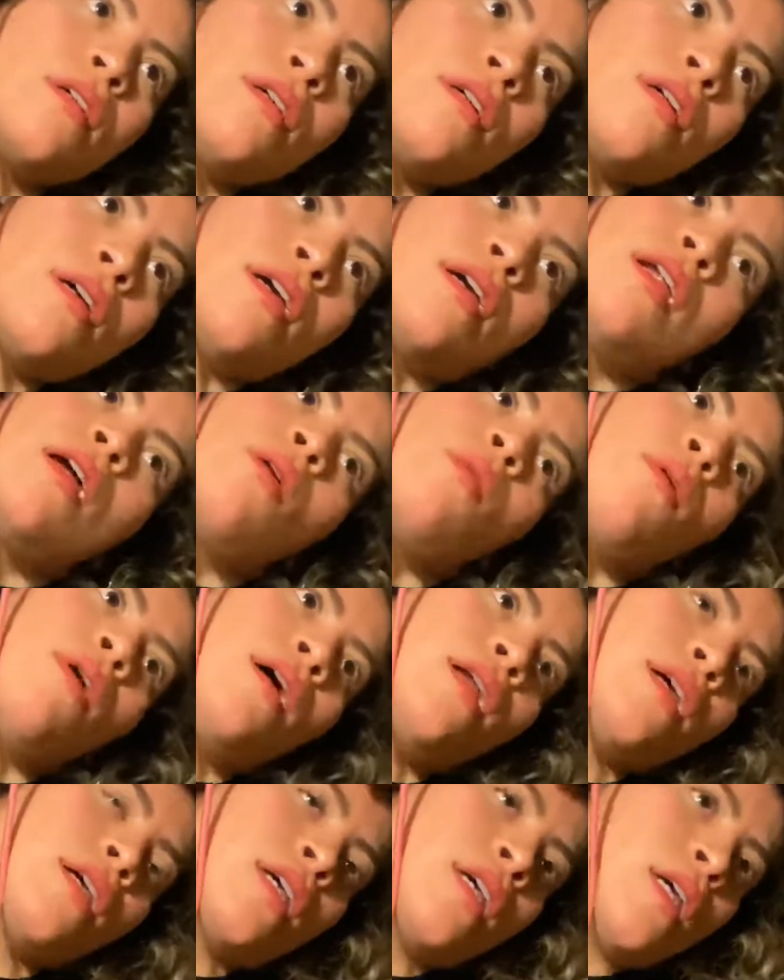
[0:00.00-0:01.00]
and I want
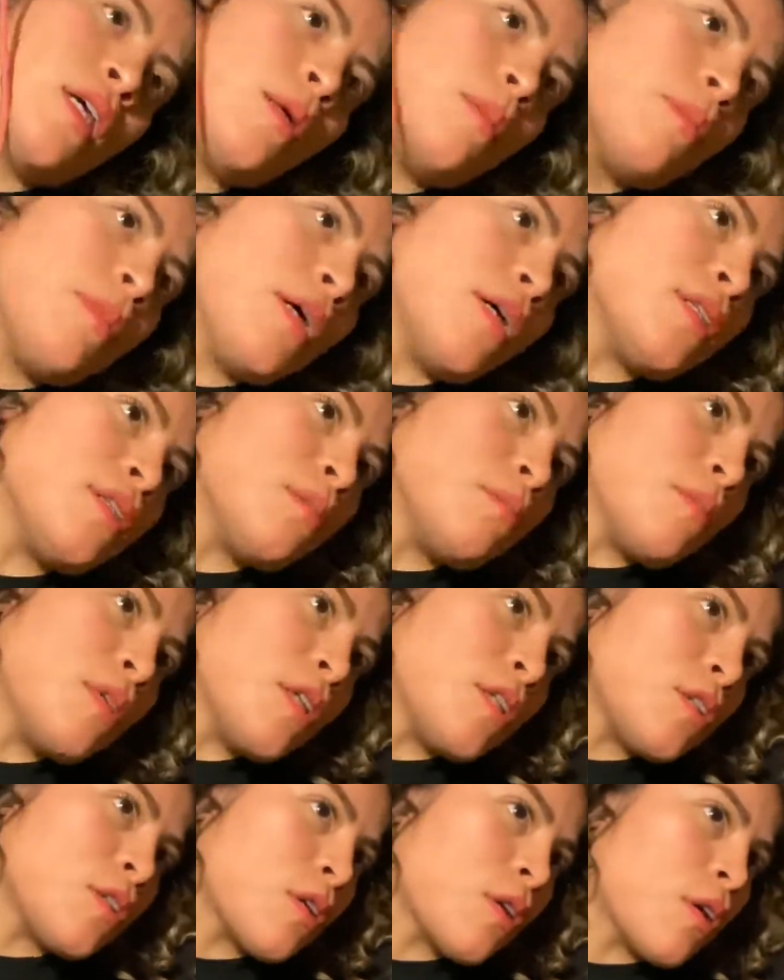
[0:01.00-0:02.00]
to keep as
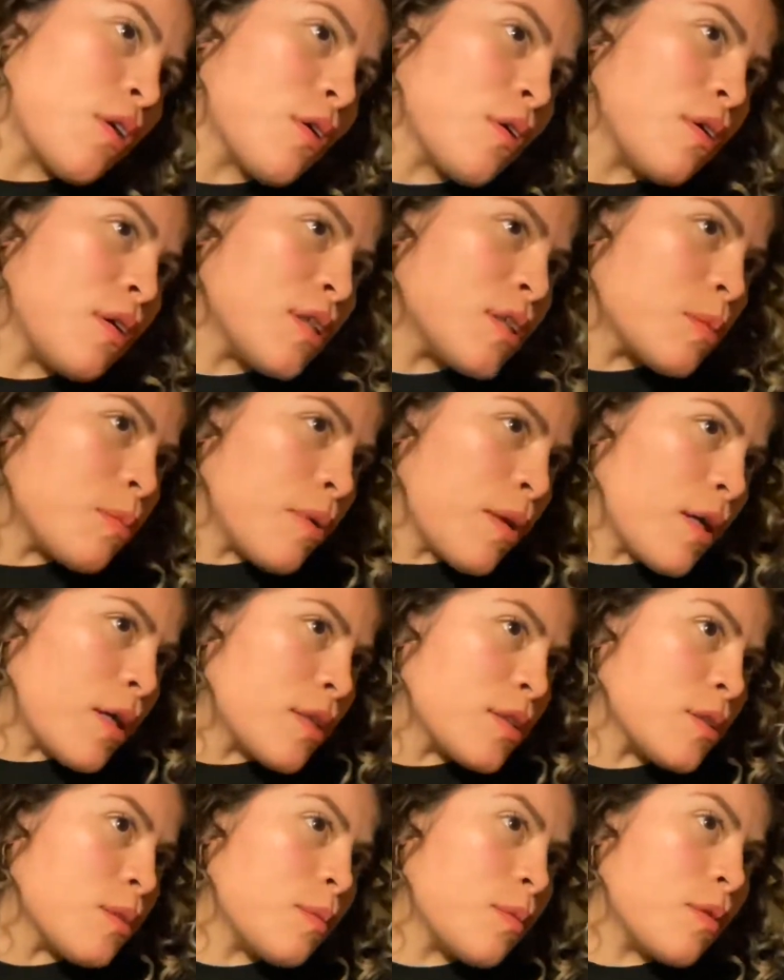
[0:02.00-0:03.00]
much curl as
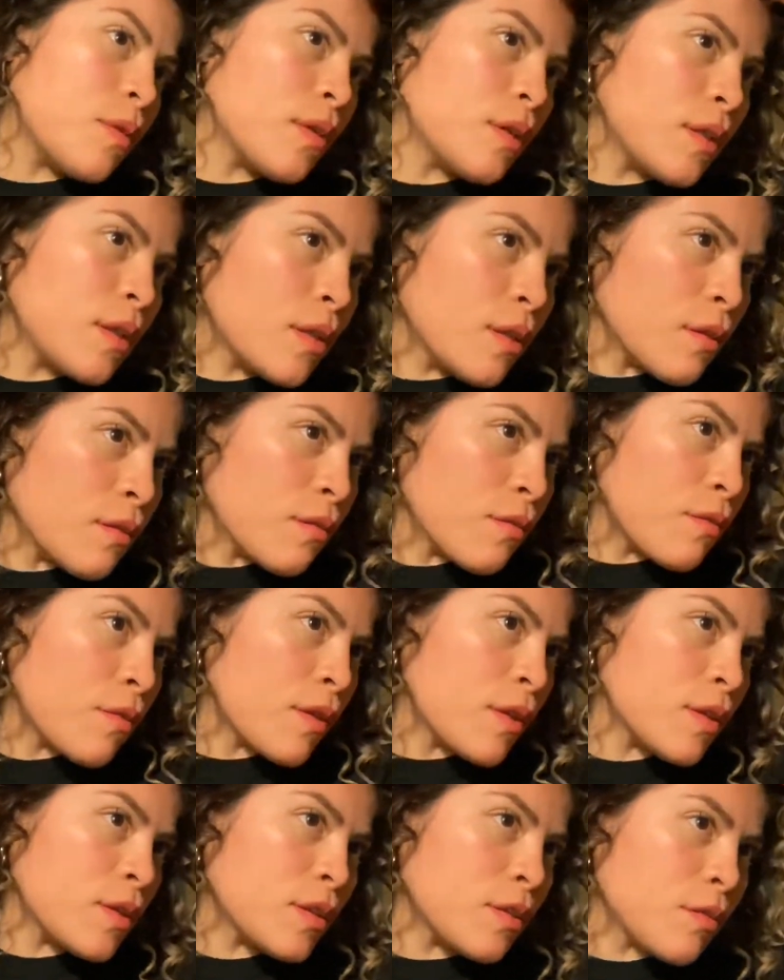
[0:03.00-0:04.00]
possible in the
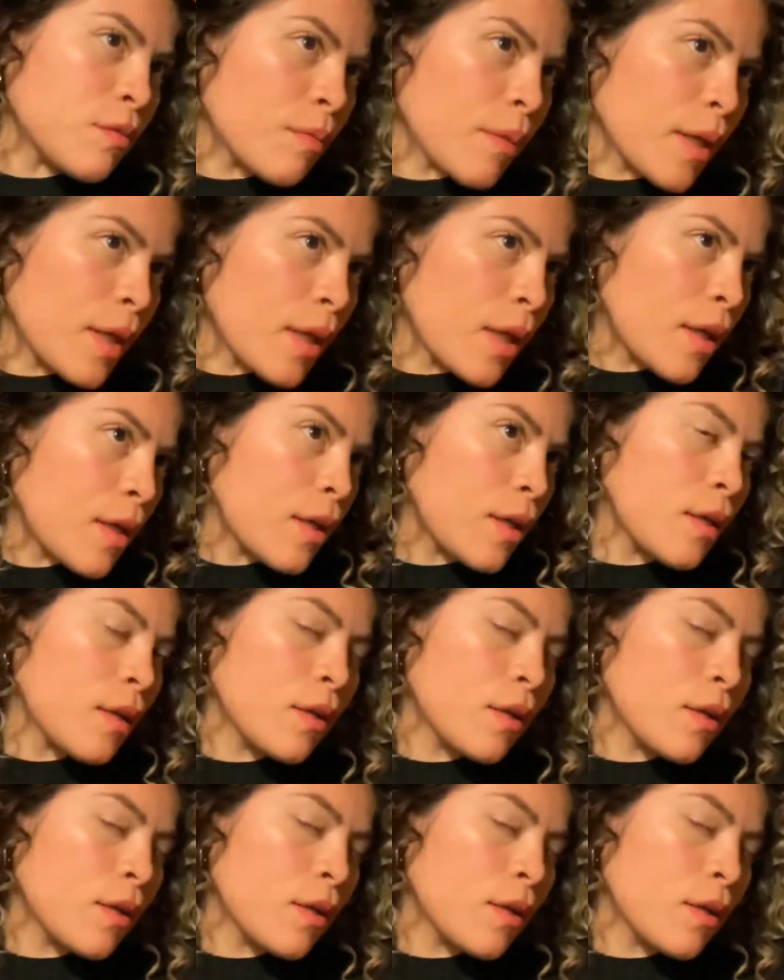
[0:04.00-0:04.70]
front of my hair.